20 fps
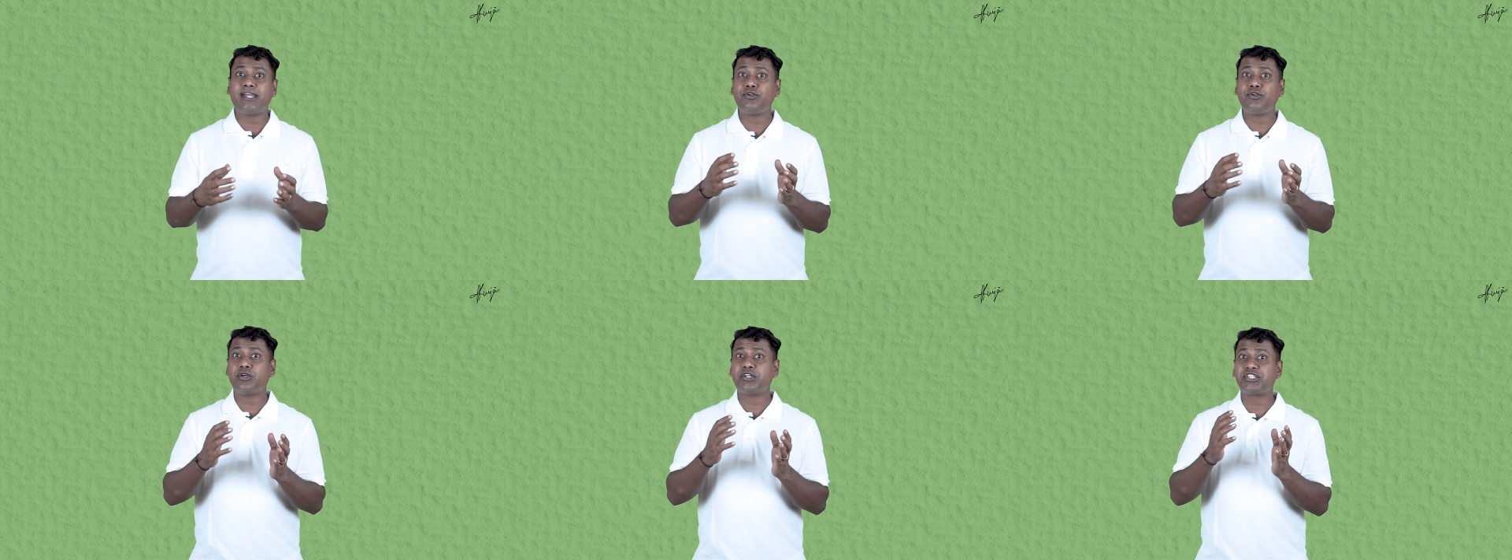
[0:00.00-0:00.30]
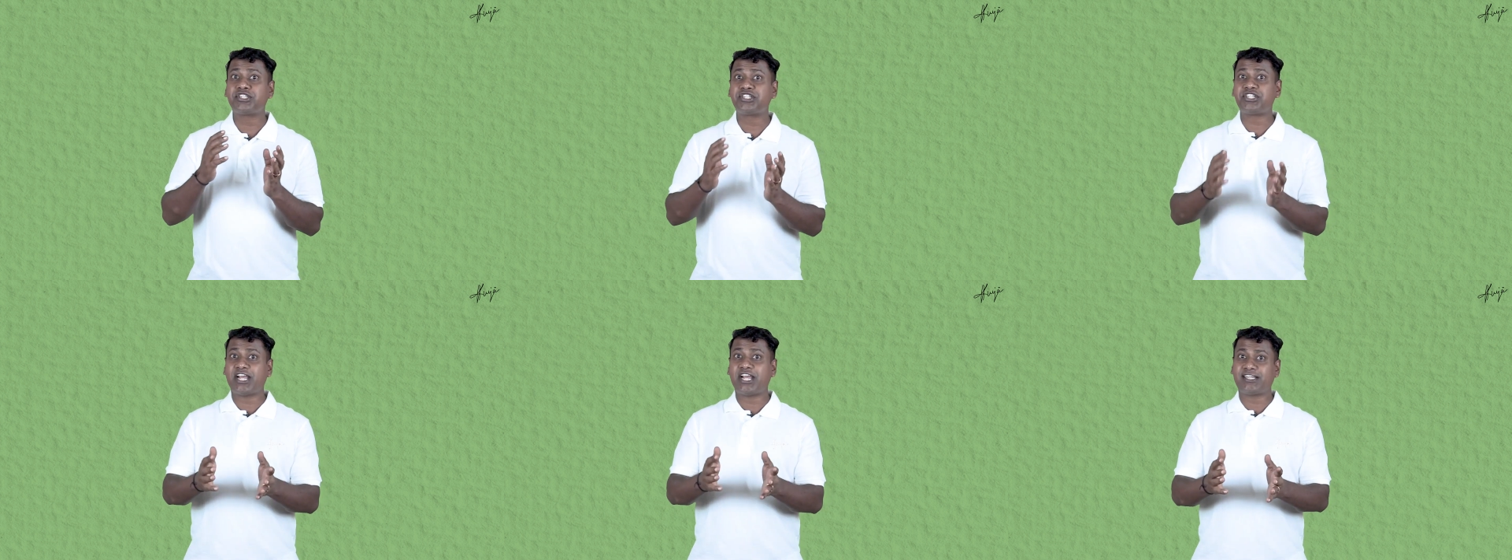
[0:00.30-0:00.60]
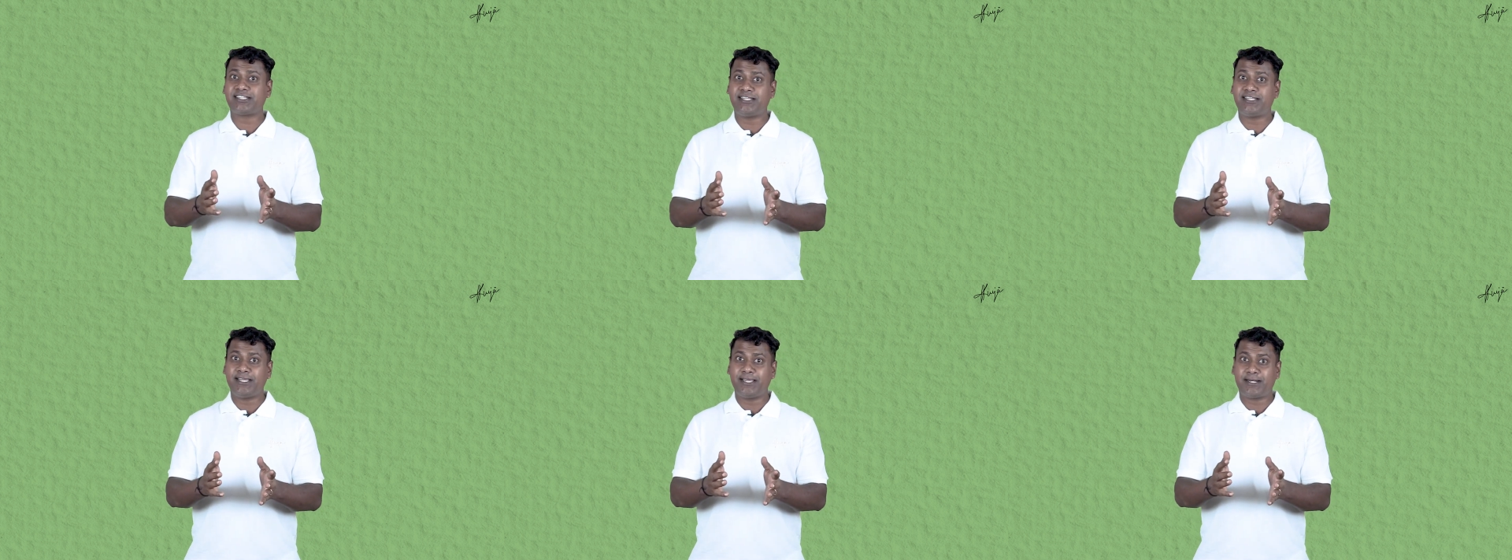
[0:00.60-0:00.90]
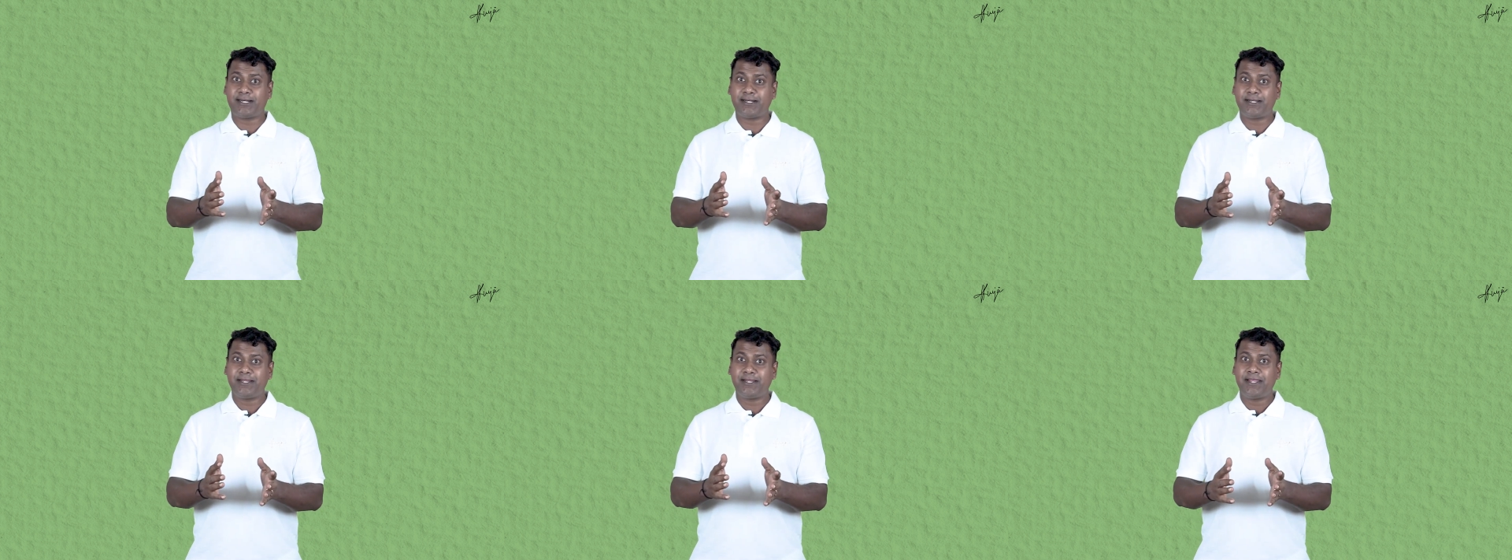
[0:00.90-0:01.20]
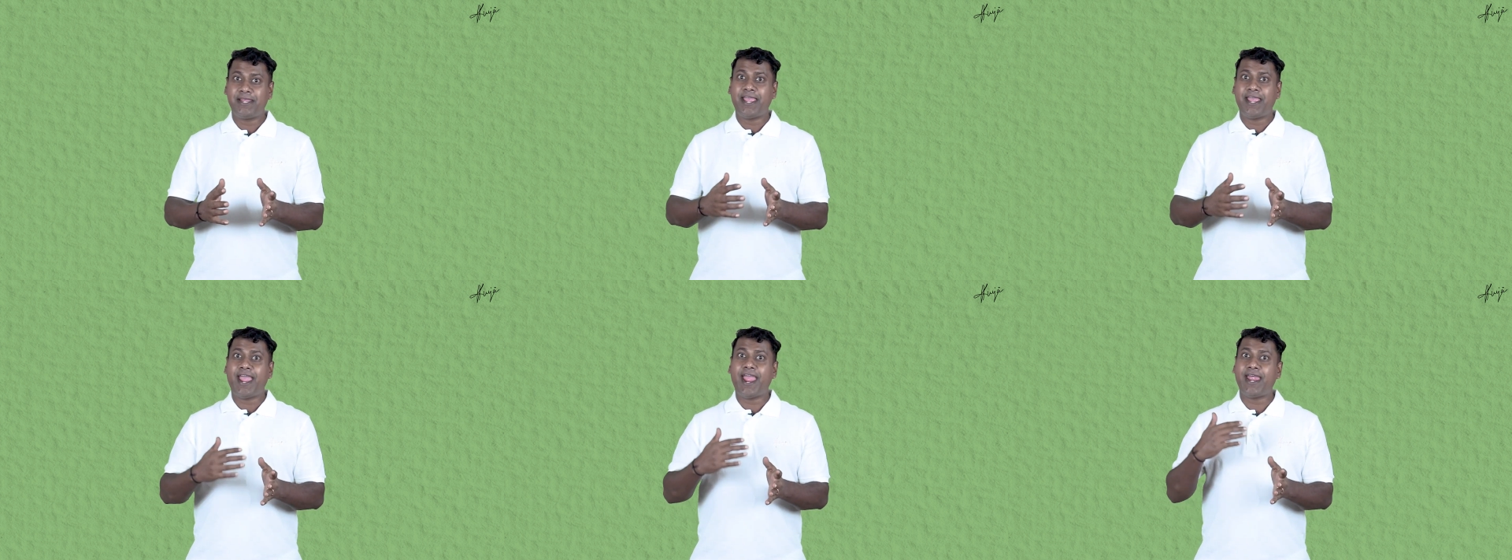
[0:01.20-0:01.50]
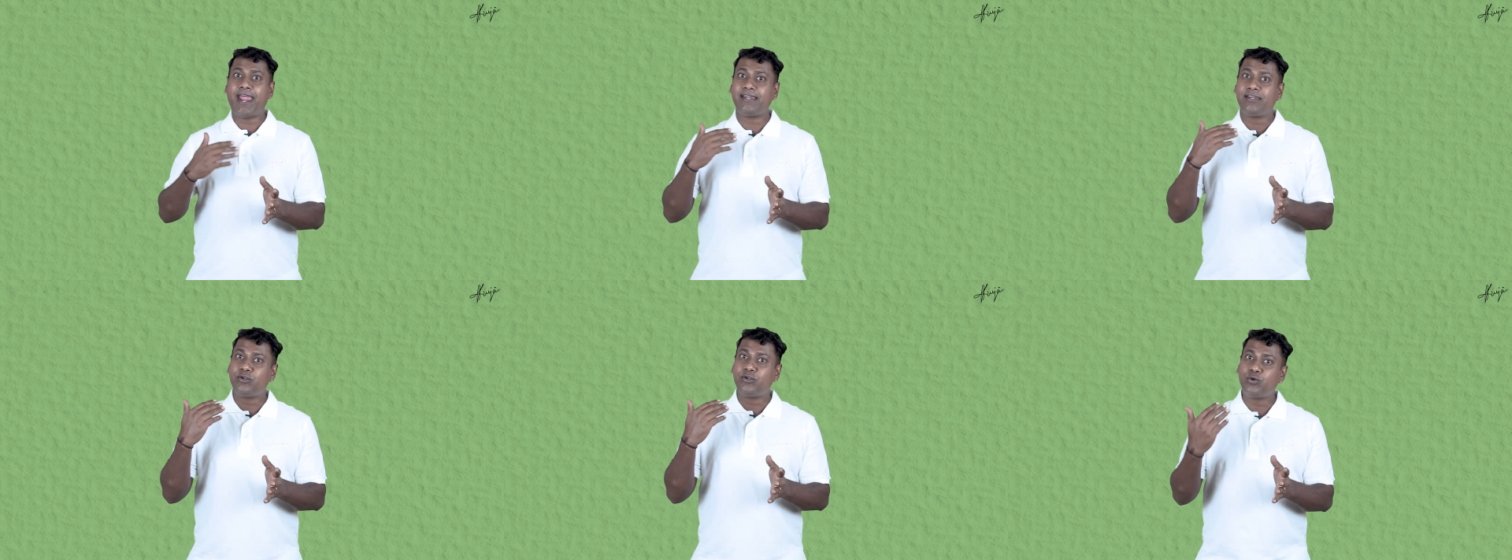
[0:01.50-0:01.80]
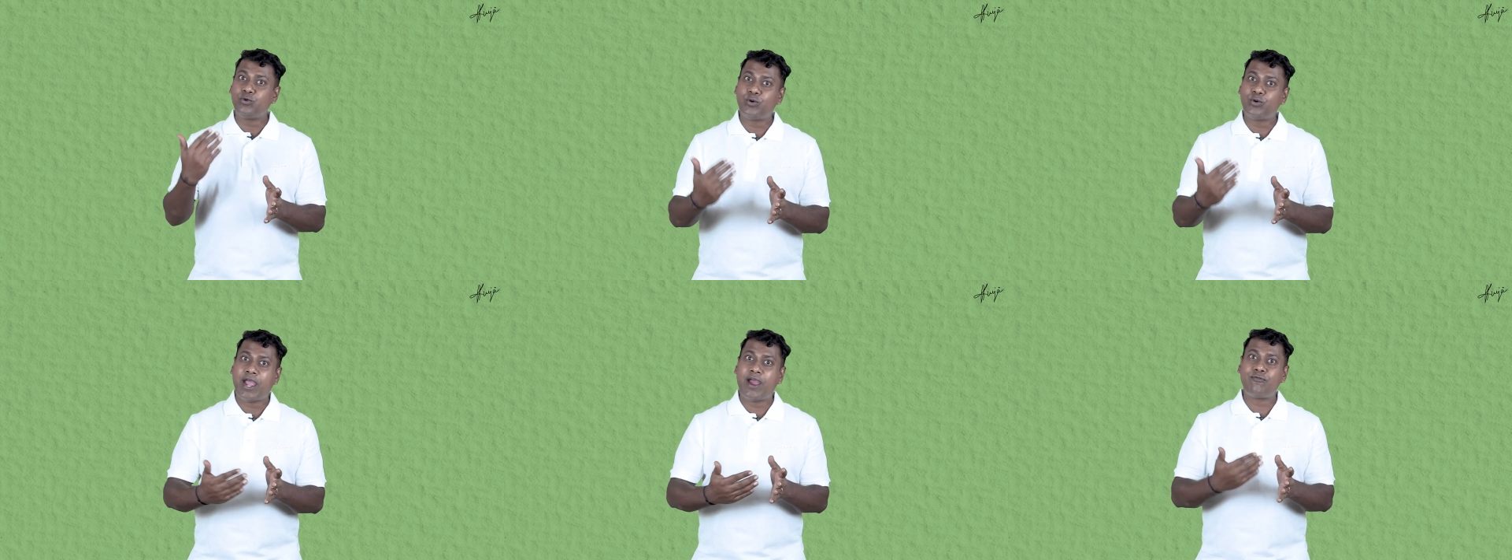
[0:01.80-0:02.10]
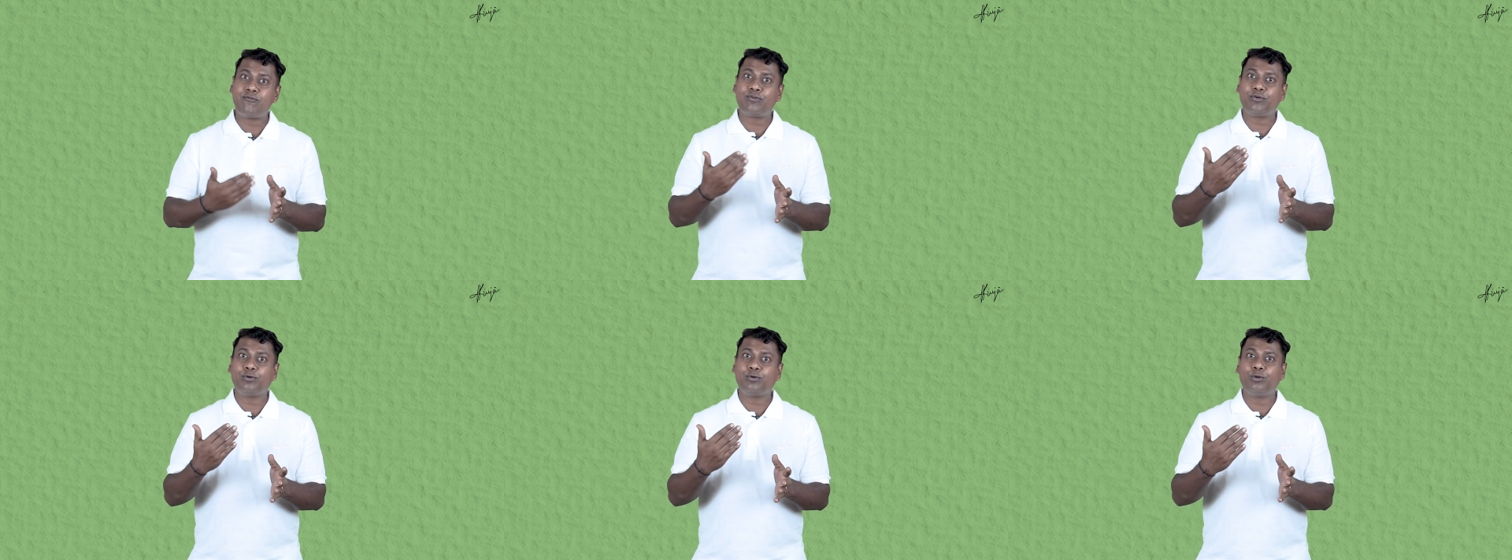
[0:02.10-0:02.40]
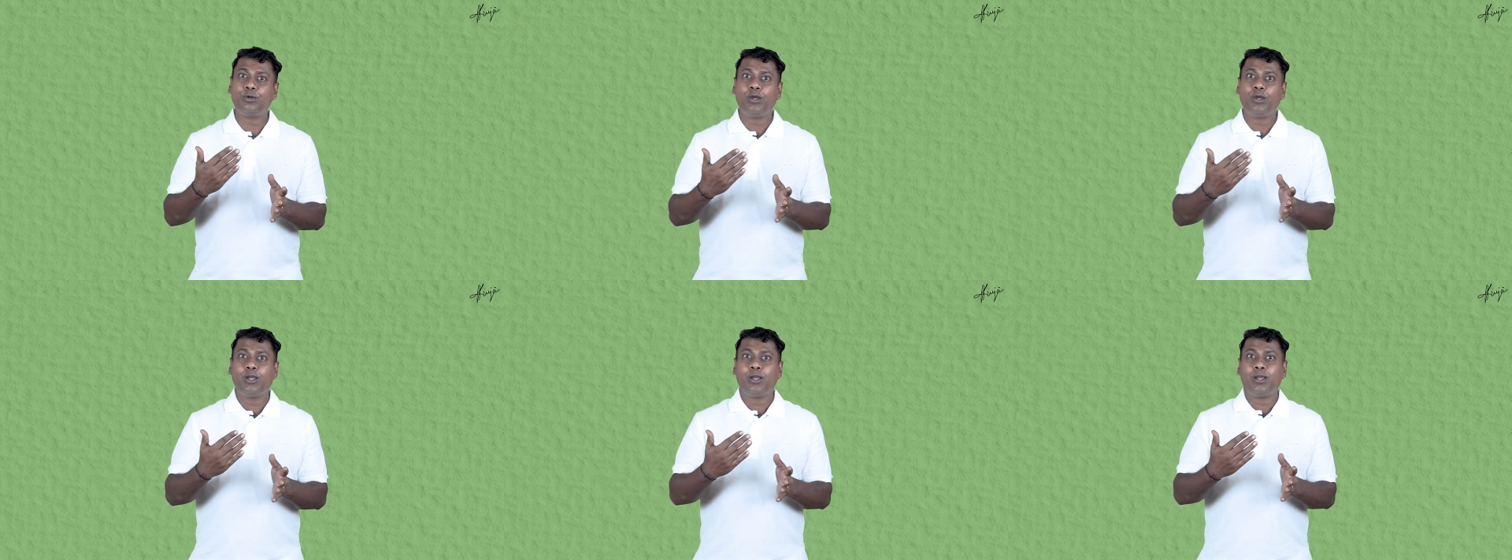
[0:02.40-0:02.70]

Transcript: And you're stuck there and you have to